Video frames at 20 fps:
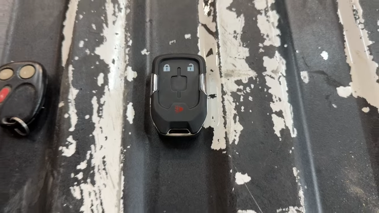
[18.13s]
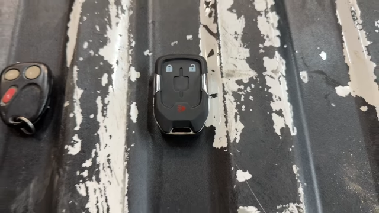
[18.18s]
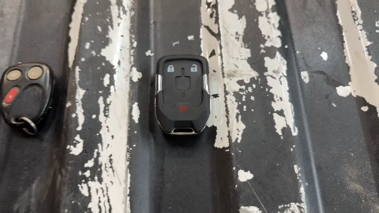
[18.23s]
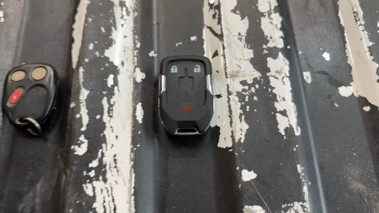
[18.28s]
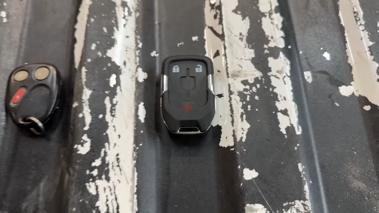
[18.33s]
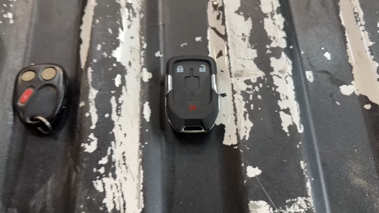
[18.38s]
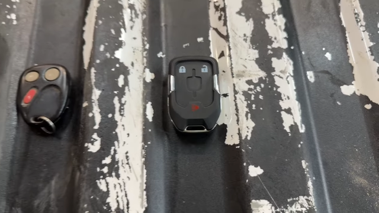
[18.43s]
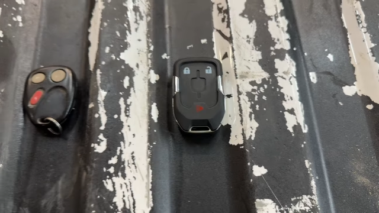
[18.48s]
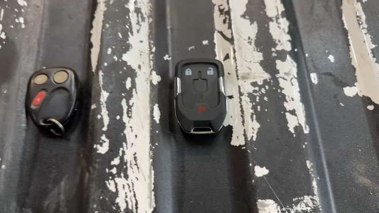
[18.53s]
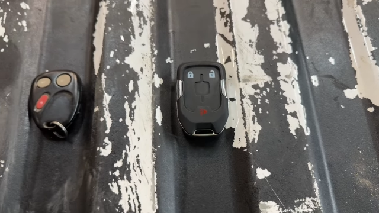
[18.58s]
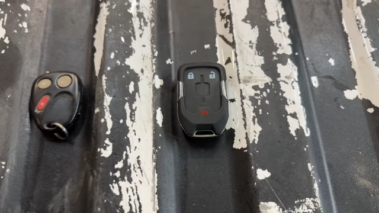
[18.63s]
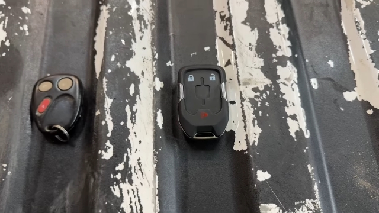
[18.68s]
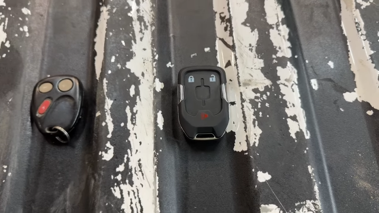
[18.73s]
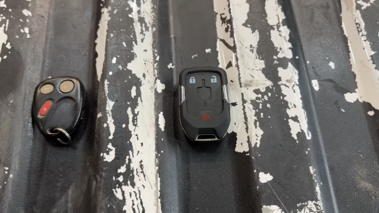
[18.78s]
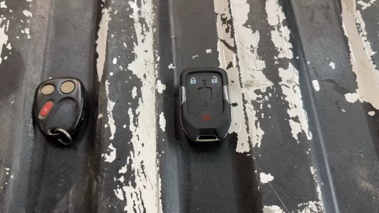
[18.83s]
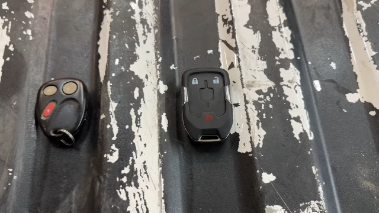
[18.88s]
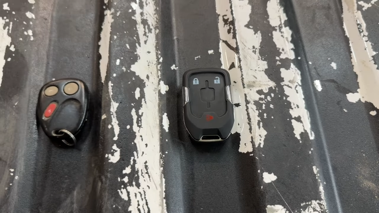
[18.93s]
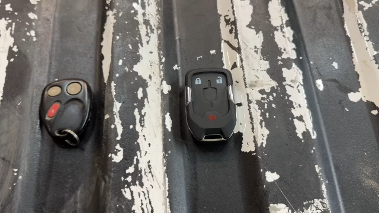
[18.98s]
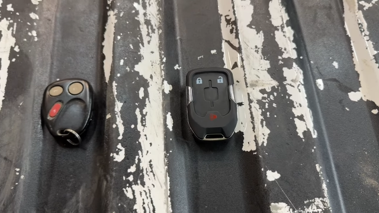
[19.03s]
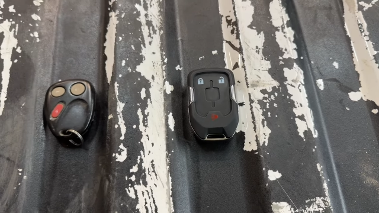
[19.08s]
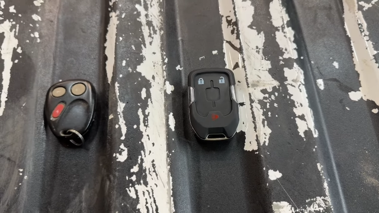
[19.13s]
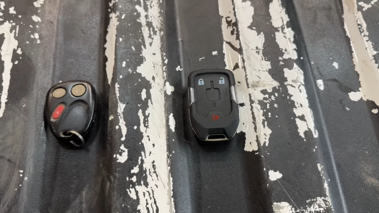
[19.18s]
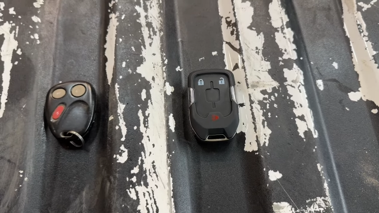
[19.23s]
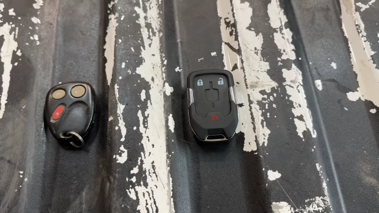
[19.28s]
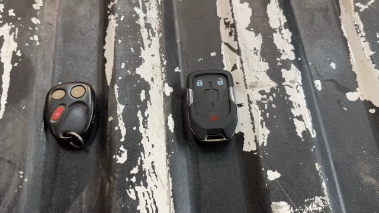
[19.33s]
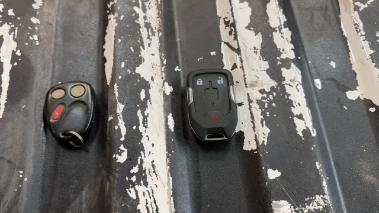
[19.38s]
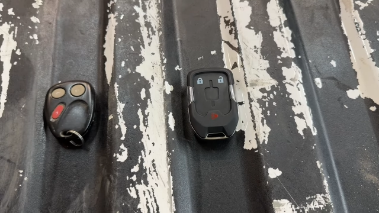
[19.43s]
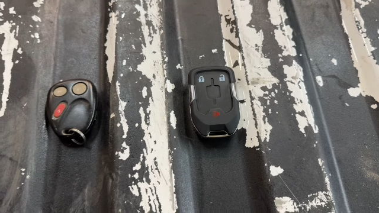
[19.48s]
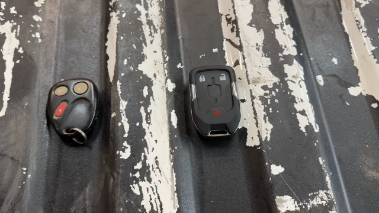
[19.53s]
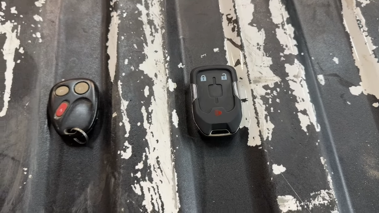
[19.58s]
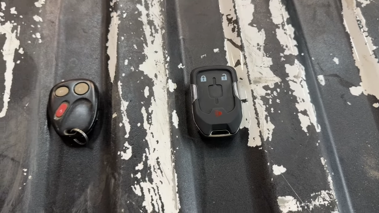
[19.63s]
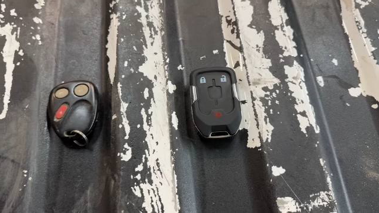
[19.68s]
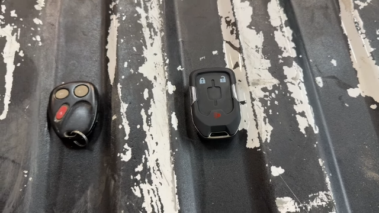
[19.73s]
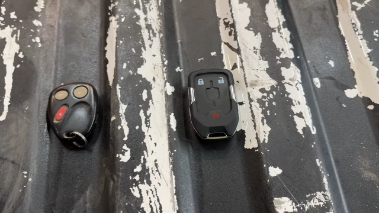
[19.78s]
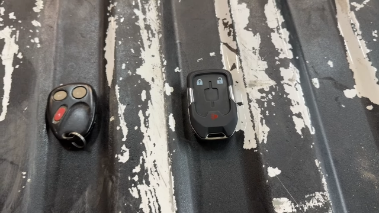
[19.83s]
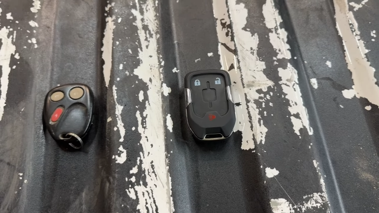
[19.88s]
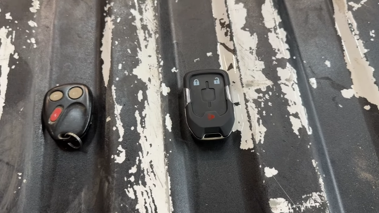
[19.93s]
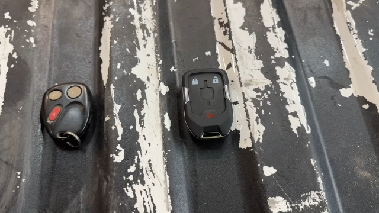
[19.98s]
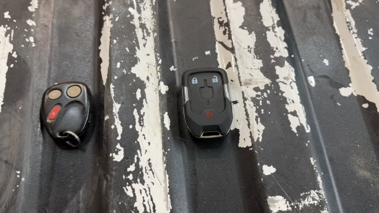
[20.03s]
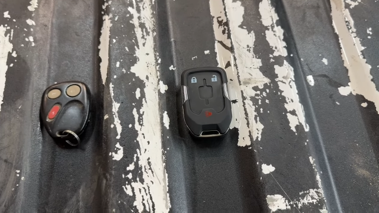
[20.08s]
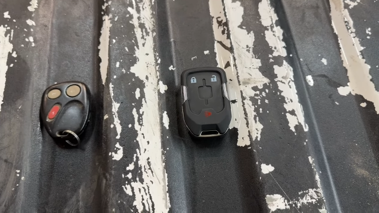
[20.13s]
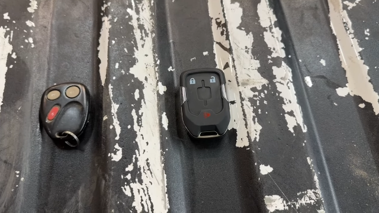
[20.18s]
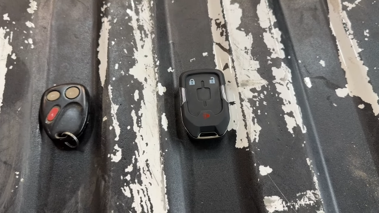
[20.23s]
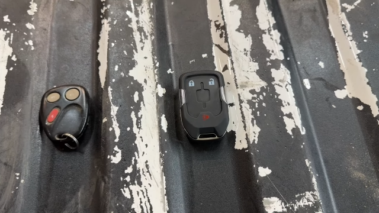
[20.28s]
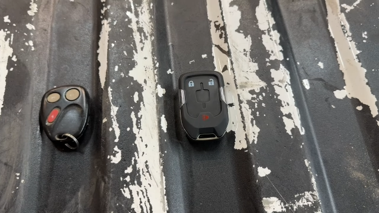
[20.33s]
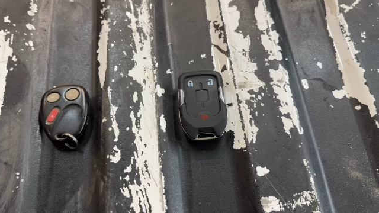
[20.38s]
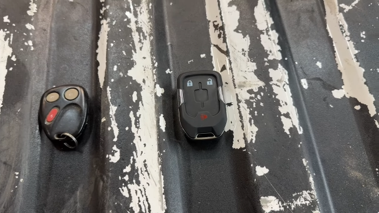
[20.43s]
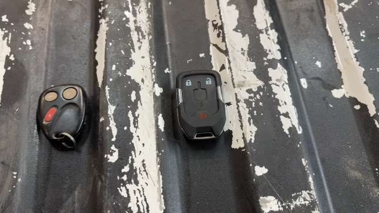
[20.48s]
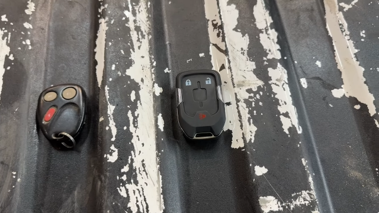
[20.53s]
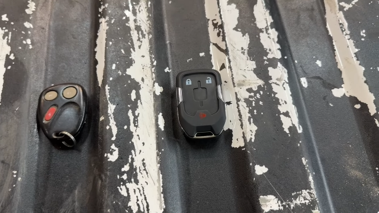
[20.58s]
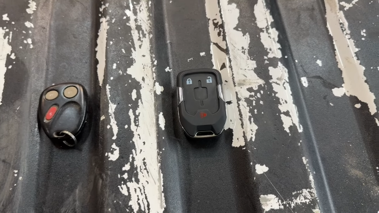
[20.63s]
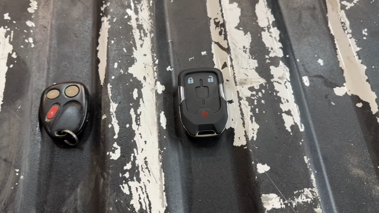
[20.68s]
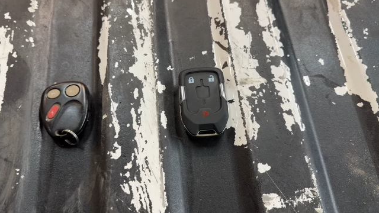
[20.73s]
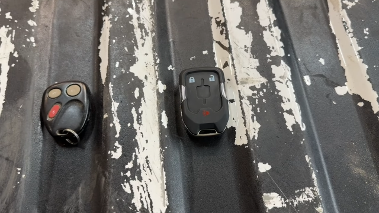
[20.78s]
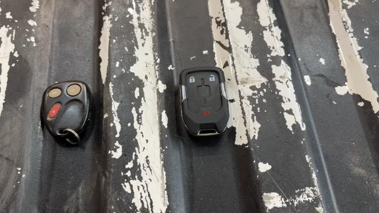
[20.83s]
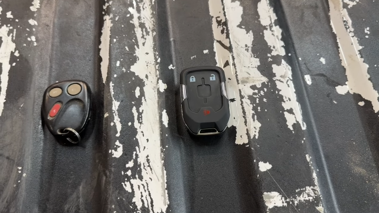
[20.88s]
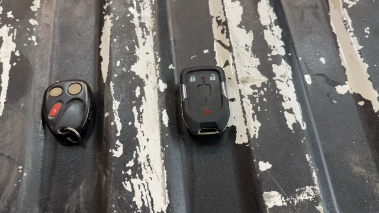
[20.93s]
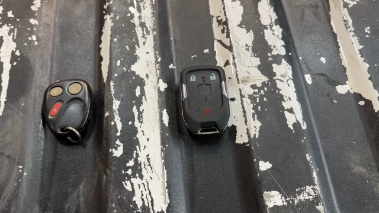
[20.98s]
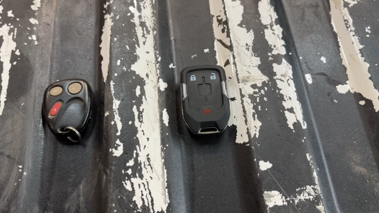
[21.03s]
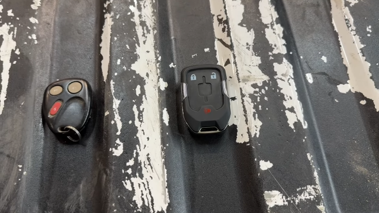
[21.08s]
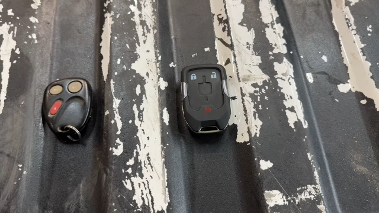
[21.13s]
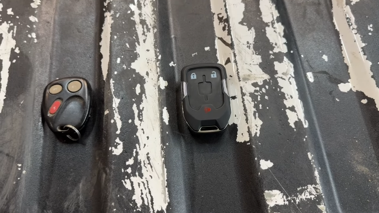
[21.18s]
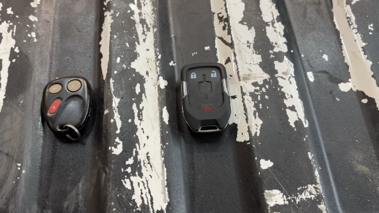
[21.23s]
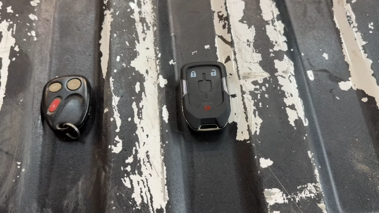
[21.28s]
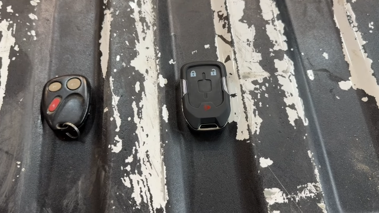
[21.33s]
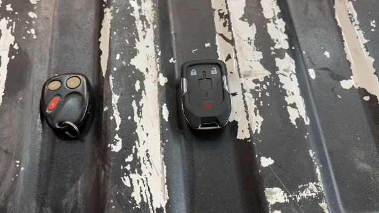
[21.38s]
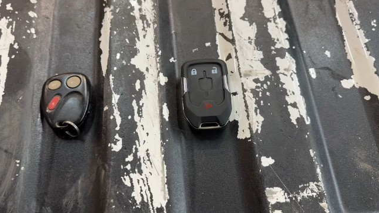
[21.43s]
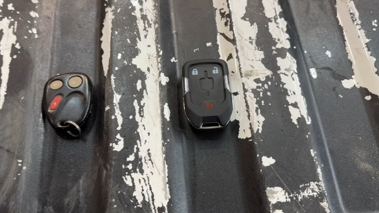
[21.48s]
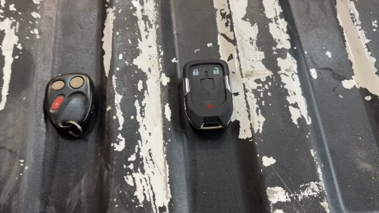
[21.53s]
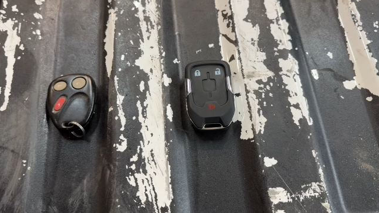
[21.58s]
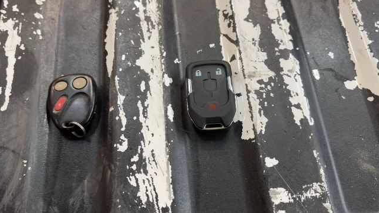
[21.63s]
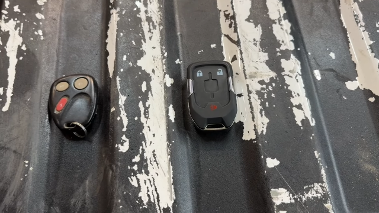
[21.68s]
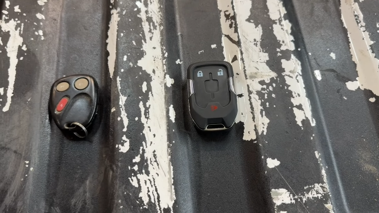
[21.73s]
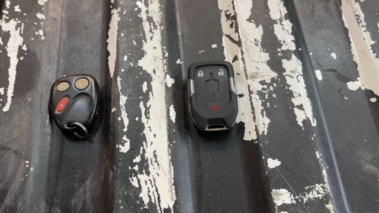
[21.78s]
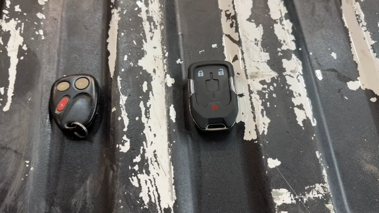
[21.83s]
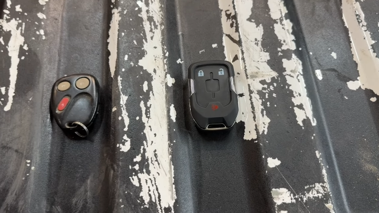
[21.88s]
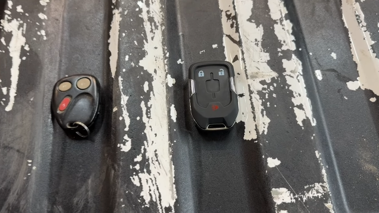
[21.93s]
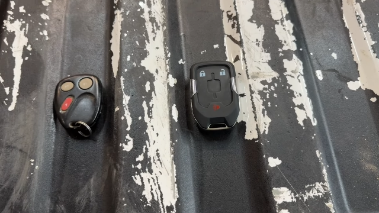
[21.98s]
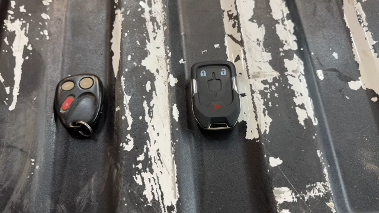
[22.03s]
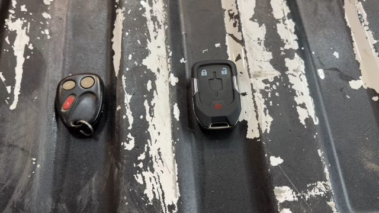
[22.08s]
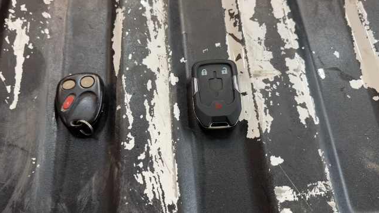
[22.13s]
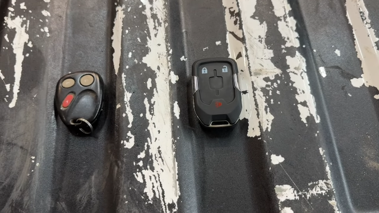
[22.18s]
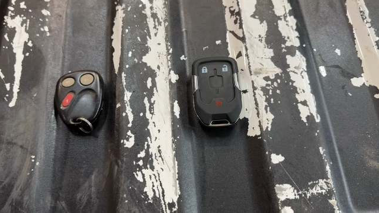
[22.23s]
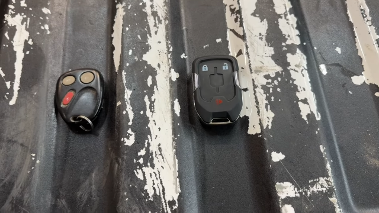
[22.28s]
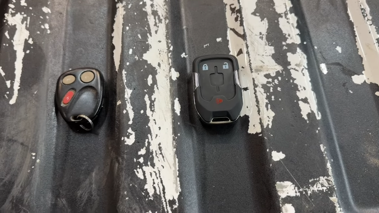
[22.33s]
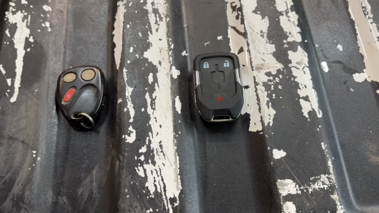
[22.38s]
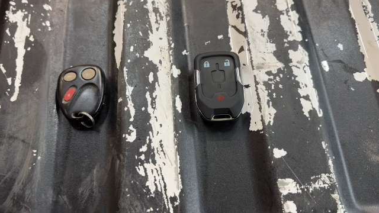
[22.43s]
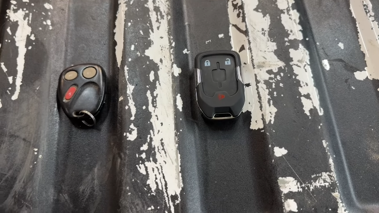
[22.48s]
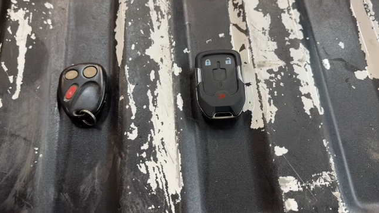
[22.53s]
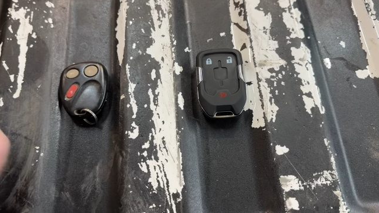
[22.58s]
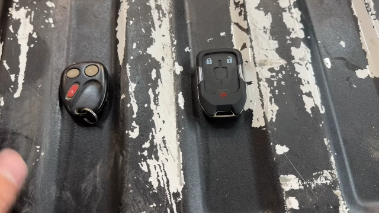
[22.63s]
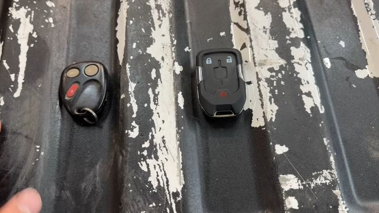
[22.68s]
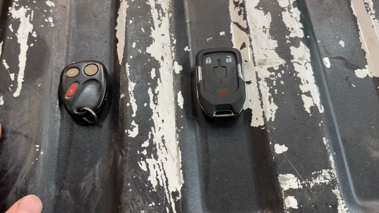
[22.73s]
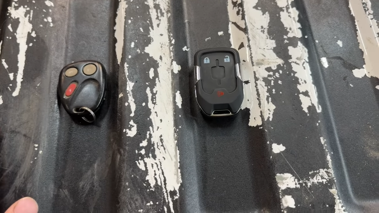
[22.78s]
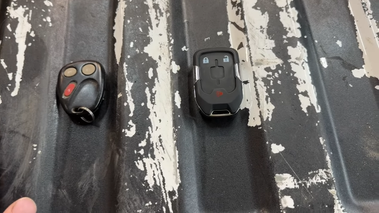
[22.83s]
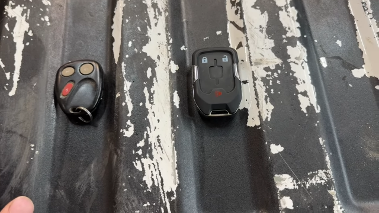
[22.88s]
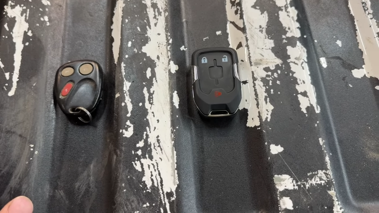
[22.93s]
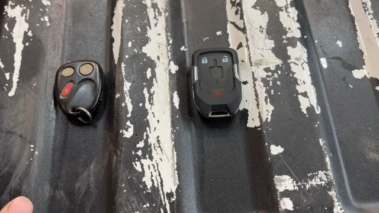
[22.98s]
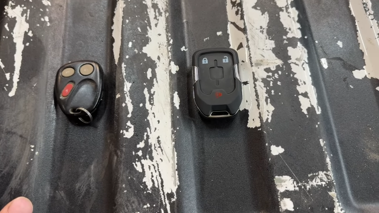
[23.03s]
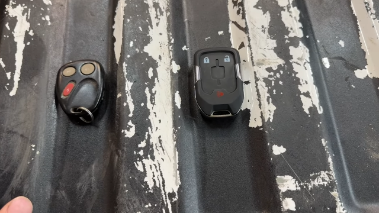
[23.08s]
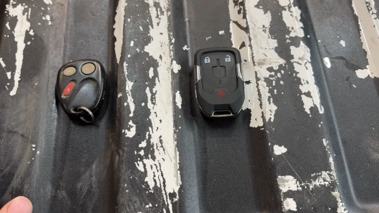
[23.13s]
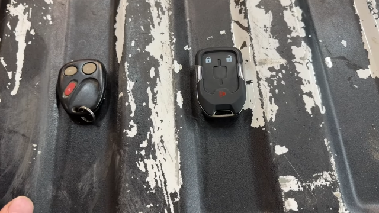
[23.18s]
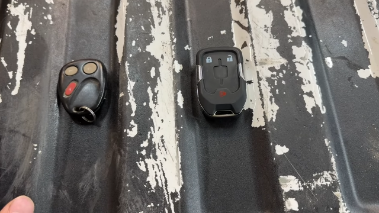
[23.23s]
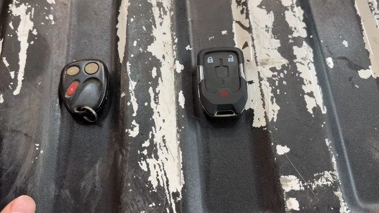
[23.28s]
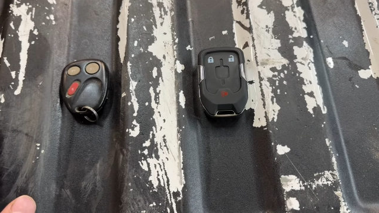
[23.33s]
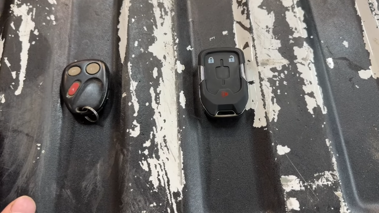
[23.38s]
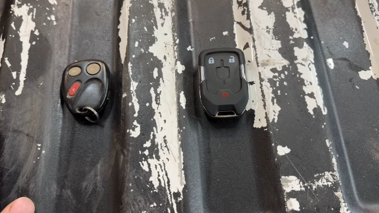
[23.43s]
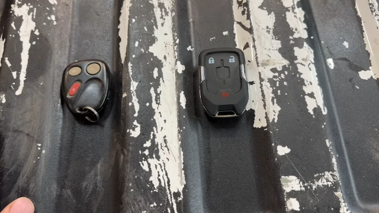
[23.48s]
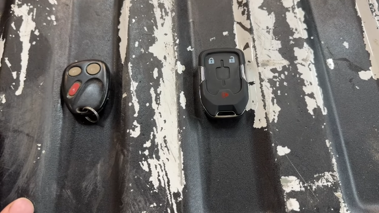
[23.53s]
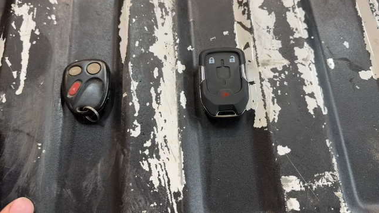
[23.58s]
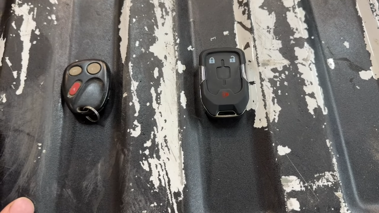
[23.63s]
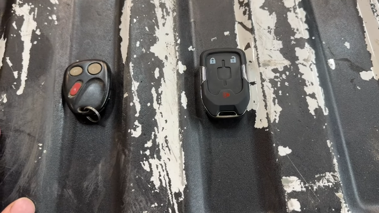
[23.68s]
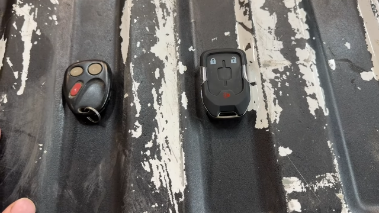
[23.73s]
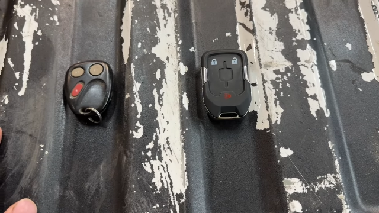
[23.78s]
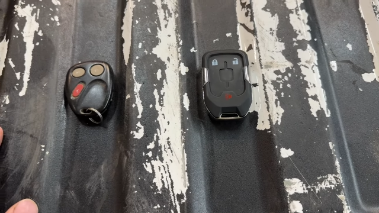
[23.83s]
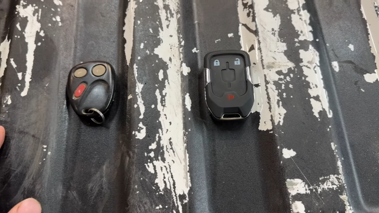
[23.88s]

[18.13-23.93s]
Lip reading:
[unreadable: no face in view]